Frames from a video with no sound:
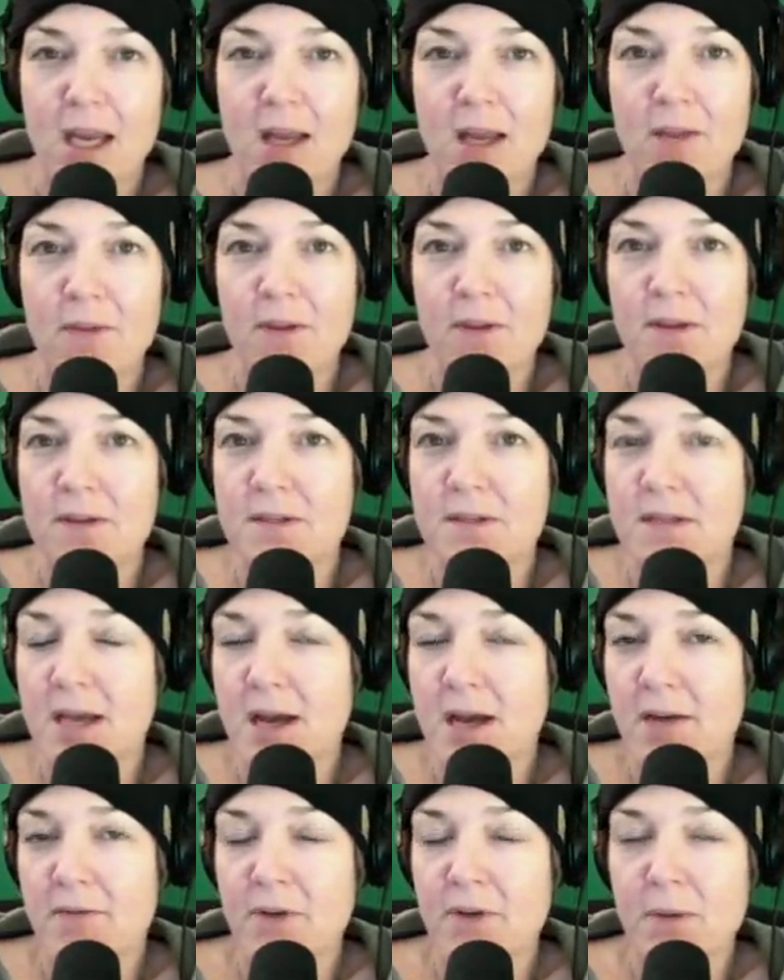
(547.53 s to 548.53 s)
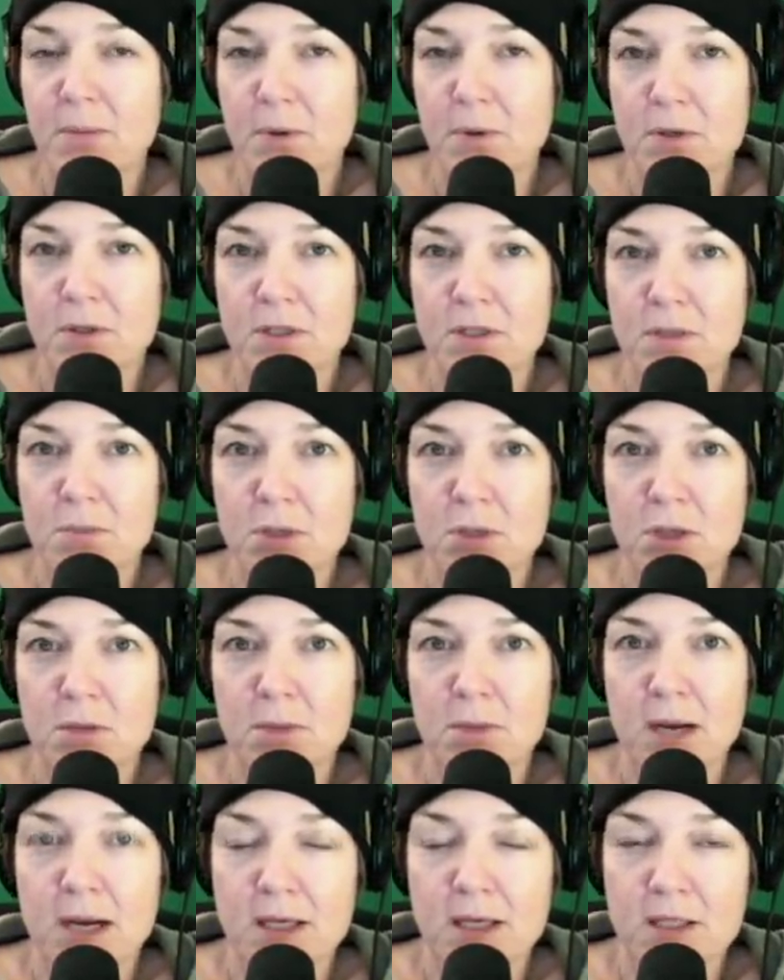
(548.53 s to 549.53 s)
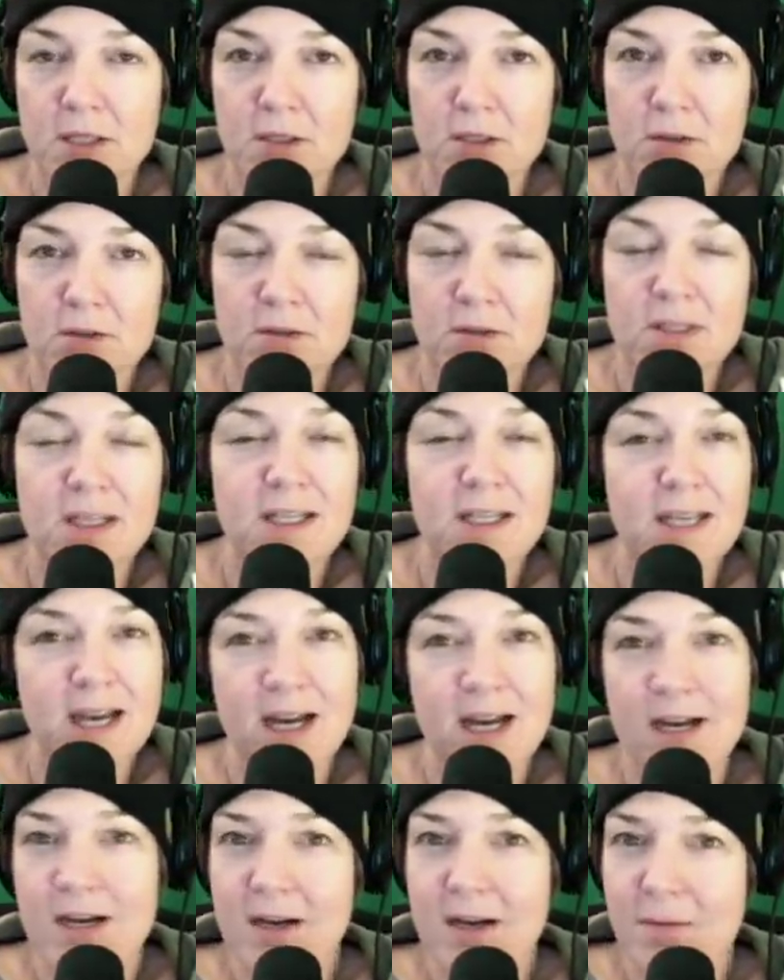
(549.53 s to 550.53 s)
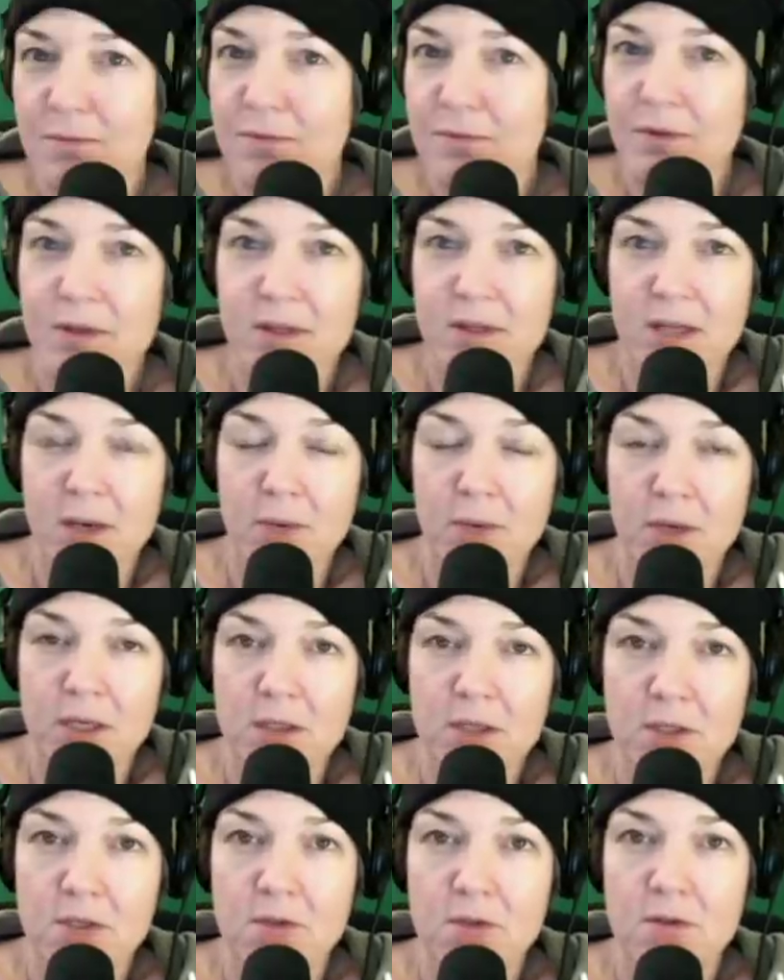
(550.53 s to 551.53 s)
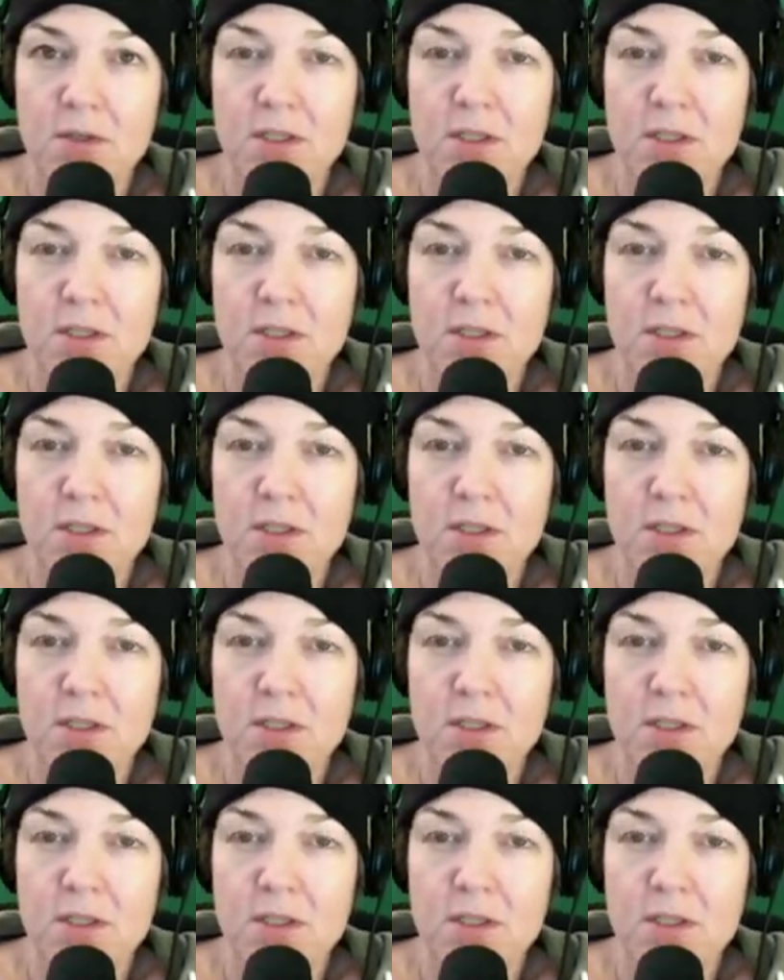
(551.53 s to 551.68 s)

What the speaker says: And then to have that person mirror back to you and say, yeah, I'm feeling that way too.